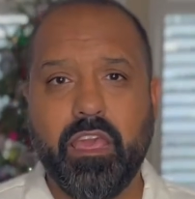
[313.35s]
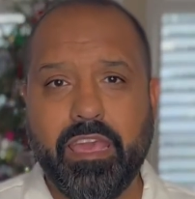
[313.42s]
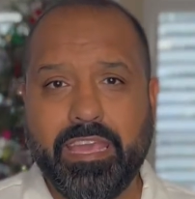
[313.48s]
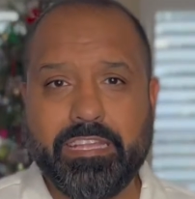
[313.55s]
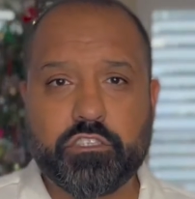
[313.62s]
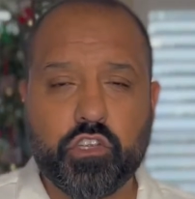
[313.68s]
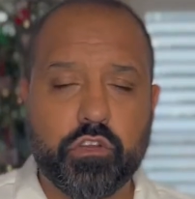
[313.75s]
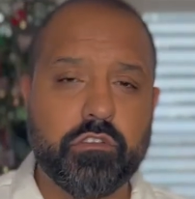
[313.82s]

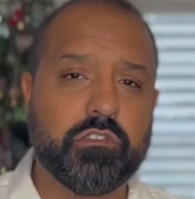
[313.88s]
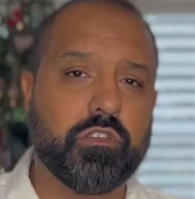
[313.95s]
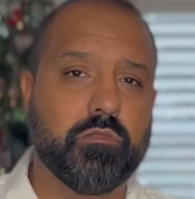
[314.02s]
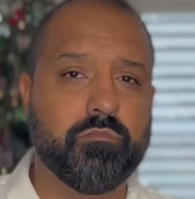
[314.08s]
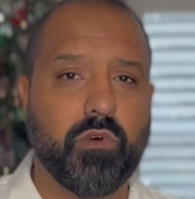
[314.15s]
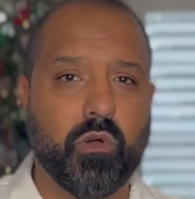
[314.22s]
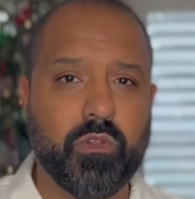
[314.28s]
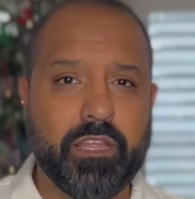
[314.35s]
He turned to
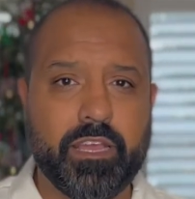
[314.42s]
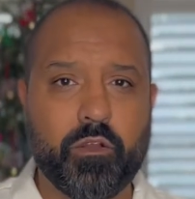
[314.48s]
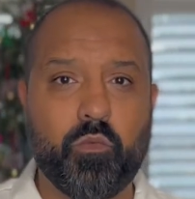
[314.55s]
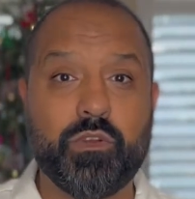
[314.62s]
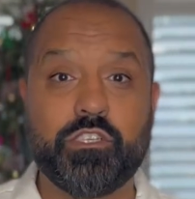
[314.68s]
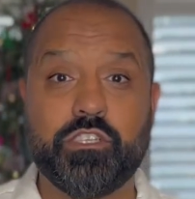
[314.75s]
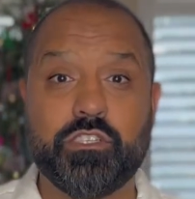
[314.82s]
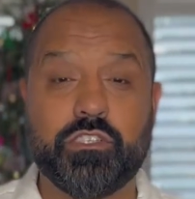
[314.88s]
Molech,
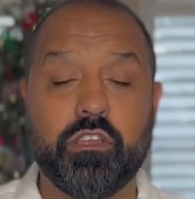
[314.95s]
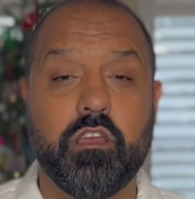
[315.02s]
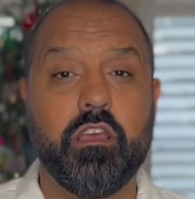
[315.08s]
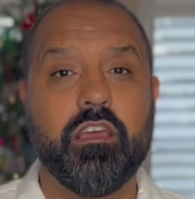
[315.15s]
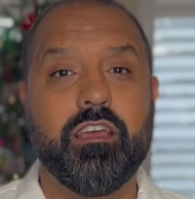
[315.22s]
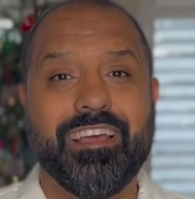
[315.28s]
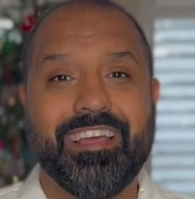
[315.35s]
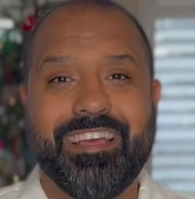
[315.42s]
which is,
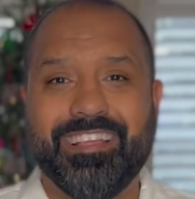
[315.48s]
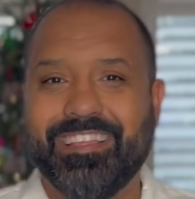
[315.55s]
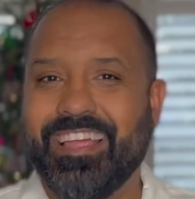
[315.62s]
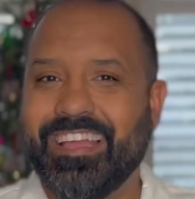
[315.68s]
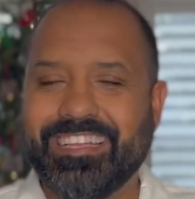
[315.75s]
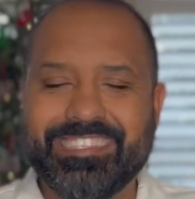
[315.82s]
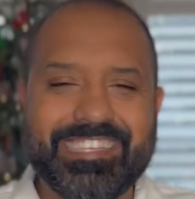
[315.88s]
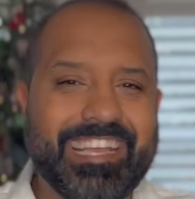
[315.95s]

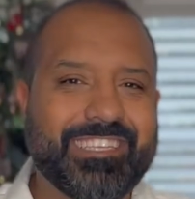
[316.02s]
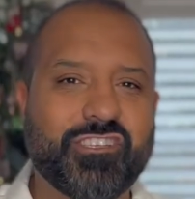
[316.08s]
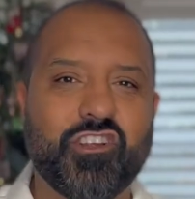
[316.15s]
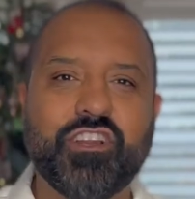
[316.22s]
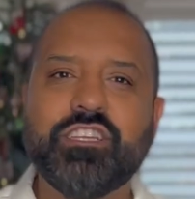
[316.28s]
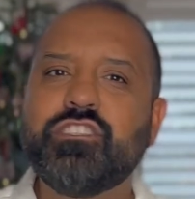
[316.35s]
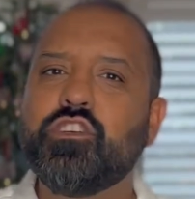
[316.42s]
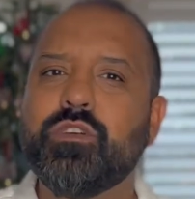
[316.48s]
it's like
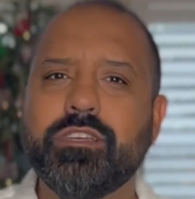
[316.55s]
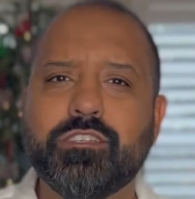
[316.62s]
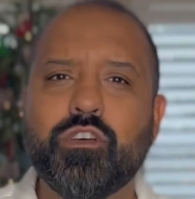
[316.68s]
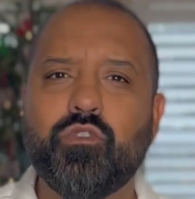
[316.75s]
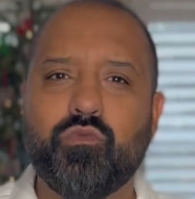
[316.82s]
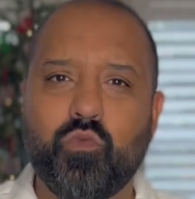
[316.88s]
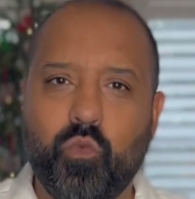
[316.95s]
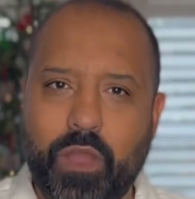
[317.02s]
turning to his
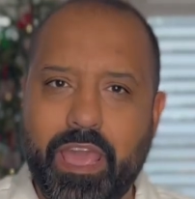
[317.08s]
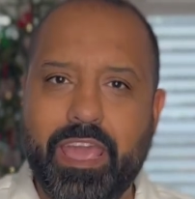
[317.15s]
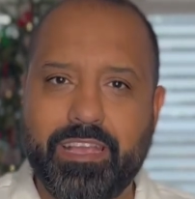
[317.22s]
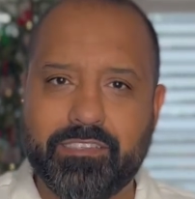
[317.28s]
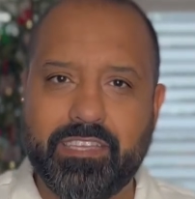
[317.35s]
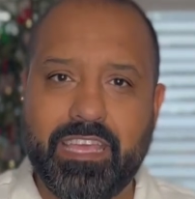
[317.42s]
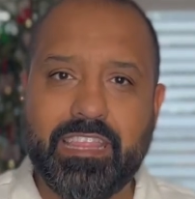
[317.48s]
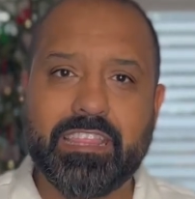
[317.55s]
own
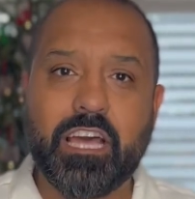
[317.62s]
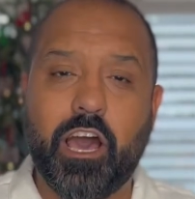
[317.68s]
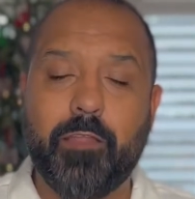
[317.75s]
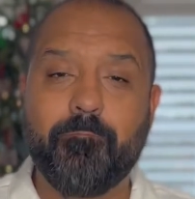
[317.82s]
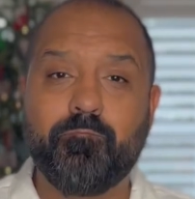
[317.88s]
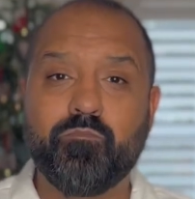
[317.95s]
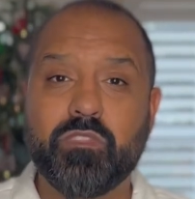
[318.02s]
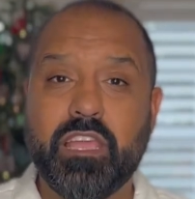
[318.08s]
ways. He
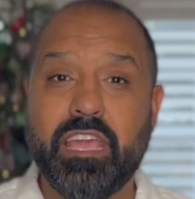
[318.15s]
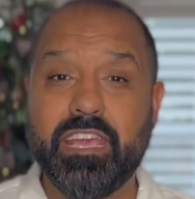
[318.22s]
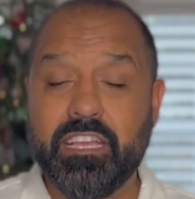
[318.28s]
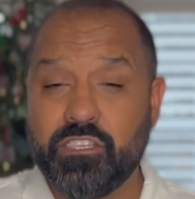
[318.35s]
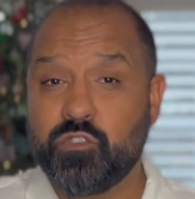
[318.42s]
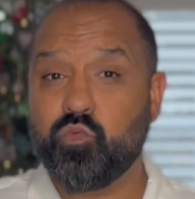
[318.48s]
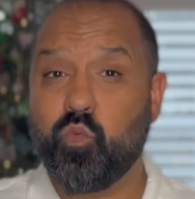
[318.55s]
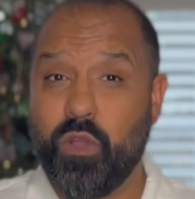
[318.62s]
thought
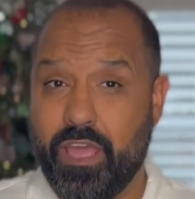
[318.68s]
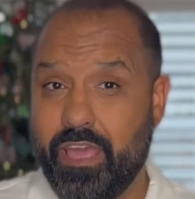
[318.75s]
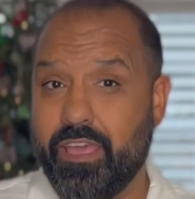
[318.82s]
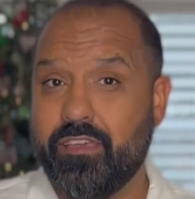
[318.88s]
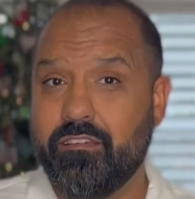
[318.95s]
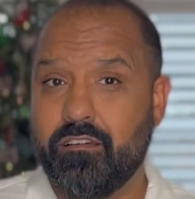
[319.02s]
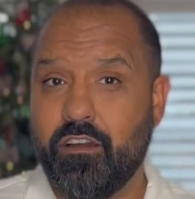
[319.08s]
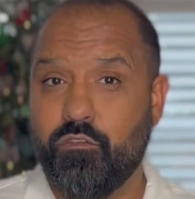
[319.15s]
his
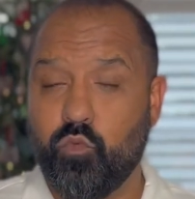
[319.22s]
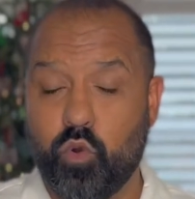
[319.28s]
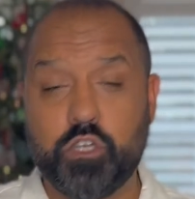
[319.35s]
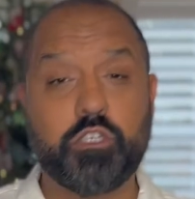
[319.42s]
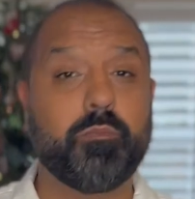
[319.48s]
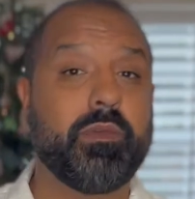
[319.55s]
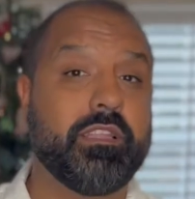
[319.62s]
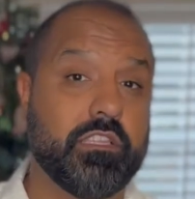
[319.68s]
way of
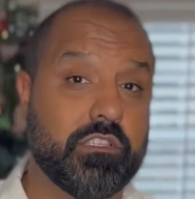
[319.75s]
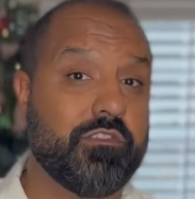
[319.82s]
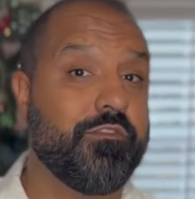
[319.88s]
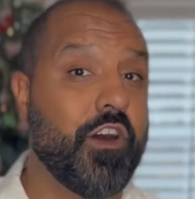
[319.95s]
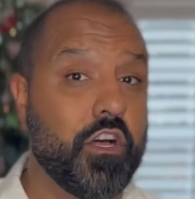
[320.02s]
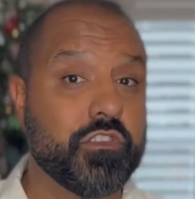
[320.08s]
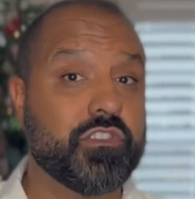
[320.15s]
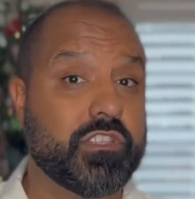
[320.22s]
worshiping this
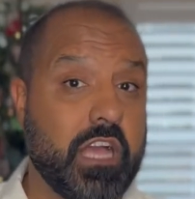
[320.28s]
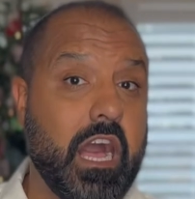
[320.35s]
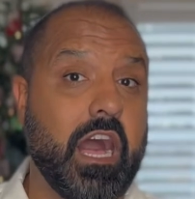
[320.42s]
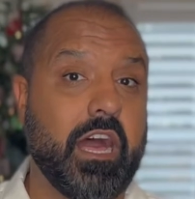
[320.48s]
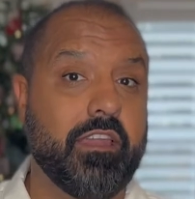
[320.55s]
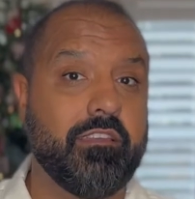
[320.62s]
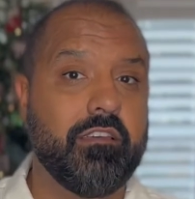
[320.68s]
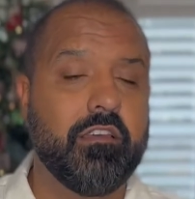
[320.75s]
false
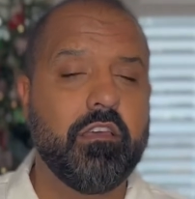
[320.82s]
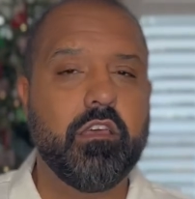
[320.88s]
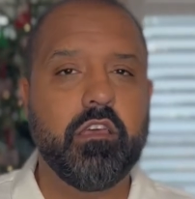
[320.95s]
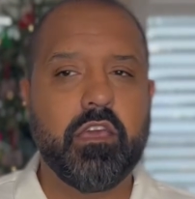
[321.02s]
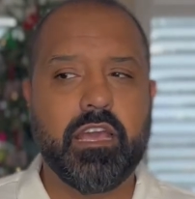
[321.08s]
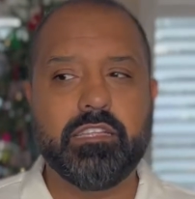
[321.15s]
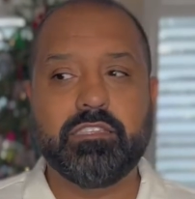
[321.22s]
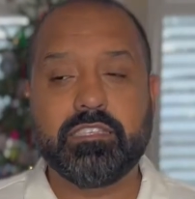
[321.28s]
God
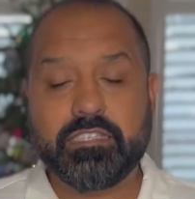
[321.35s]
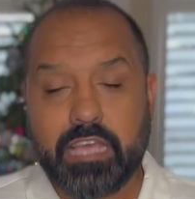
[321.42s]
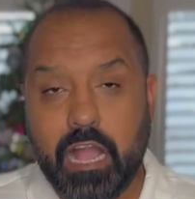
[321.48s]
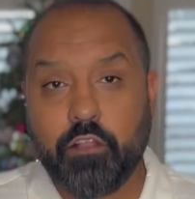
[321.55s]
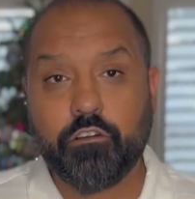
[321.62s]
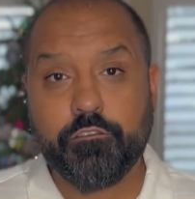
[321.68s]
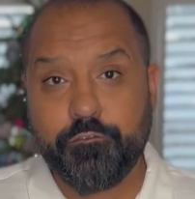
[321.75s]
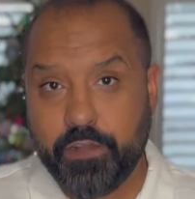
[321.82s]
and
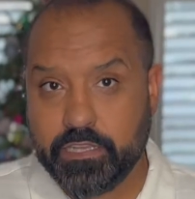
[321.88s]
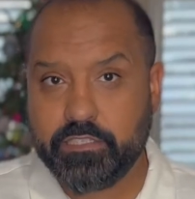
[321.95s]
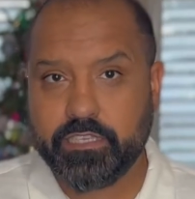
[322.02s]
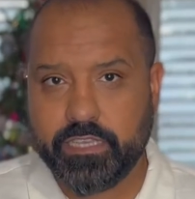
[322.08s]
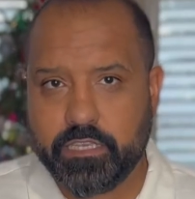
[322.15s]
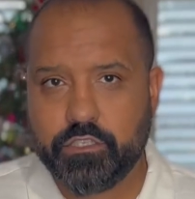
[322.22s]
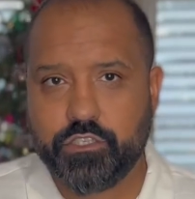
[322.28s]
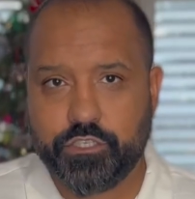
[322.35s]

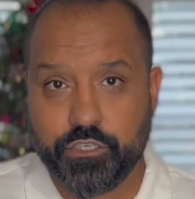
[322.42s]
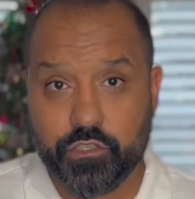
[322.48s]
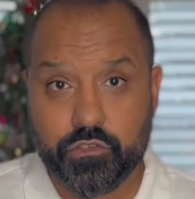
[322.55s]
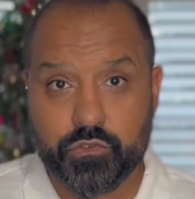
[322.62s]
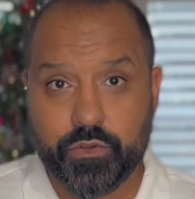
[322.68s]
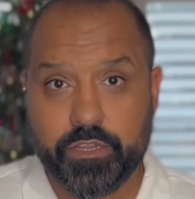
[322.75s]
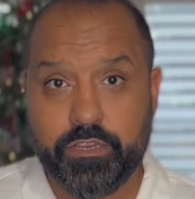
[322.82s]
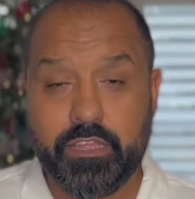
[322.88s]
sacrificing his
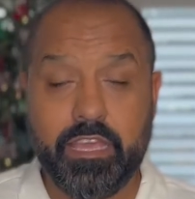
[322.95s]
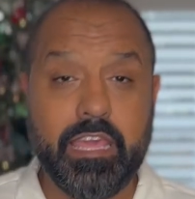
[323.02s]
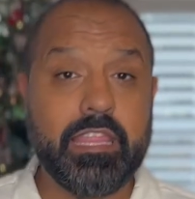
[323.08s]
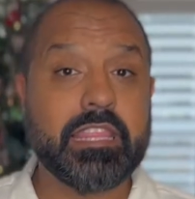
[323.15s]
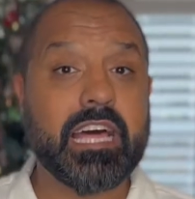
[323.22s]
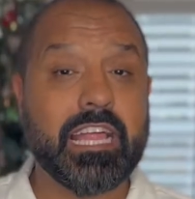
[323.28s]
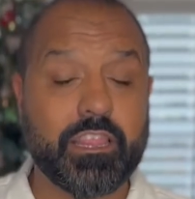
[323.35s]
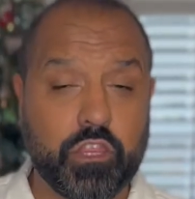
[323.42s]
children, he
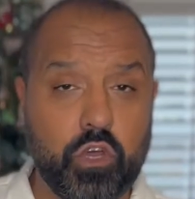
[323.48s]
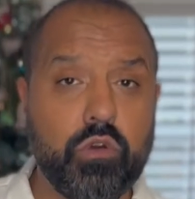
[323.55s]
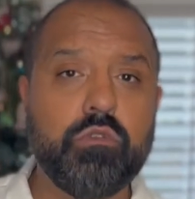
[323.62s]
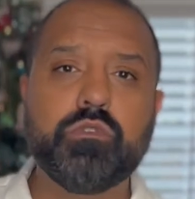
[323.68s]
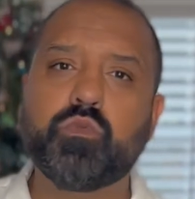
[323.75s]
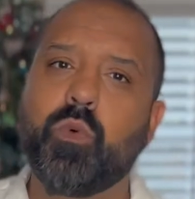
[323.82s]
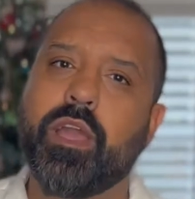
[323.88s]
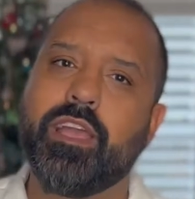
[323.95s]
thought
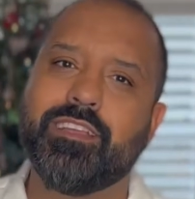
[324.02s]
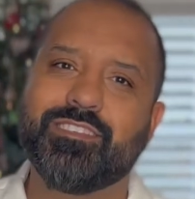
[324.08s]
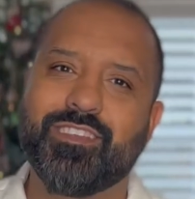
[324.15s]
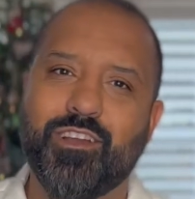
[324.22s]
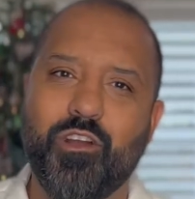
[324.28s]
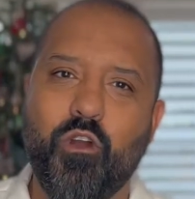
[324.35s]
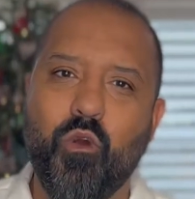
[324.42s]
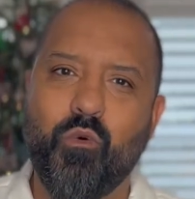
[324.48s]
those ways
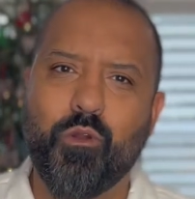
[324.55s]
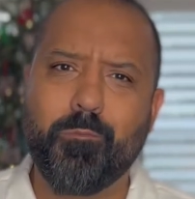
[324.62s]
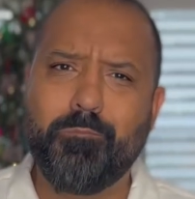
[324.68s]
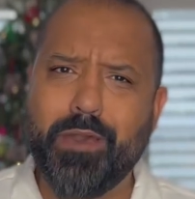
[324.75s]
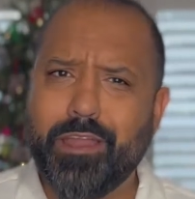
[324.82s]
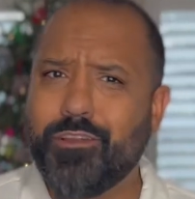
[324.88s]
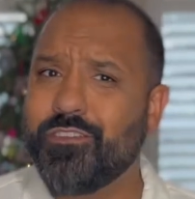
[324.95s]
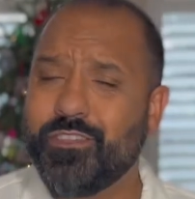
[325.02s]
were
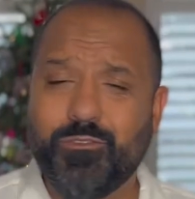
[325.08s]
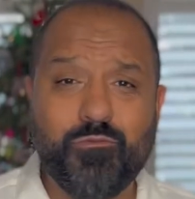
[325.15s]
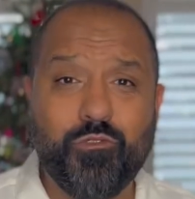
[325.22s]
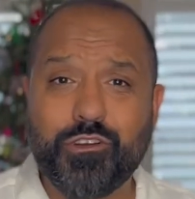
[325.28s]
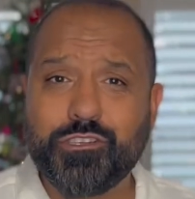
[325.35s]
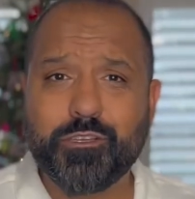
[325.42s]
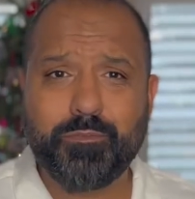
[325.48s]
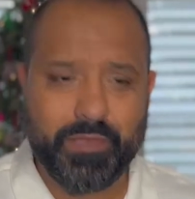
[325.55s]
better than
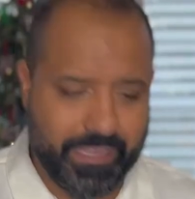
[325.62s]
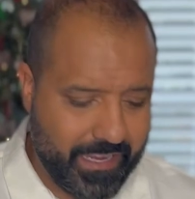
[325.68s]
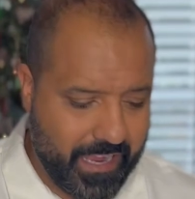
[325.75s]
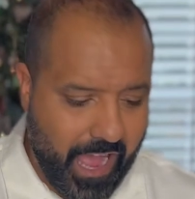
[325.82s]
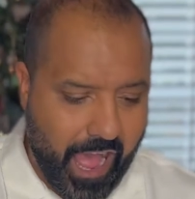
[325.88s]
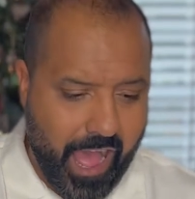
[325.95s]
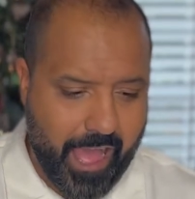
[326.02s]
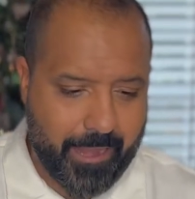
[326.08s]
worshiping
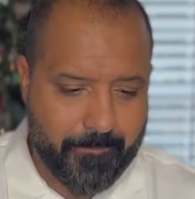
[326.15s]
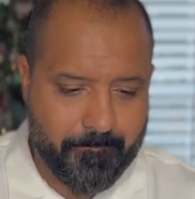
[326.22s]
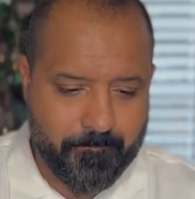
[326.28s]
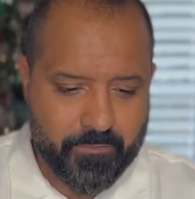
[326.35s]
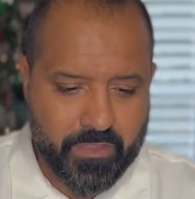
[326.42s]
God.